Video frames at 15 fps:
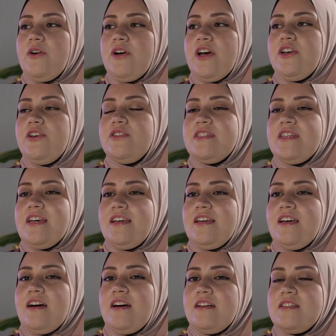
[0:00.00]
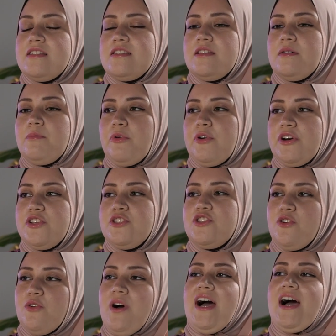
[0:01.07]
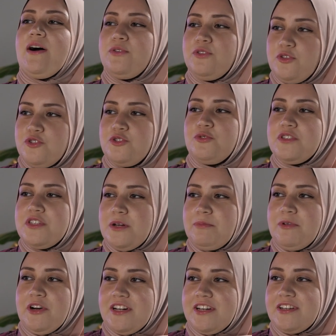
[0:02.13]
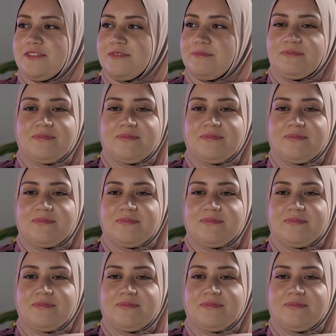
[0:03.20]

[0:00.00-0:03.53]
Okay, you say it's important to know how to choose the product.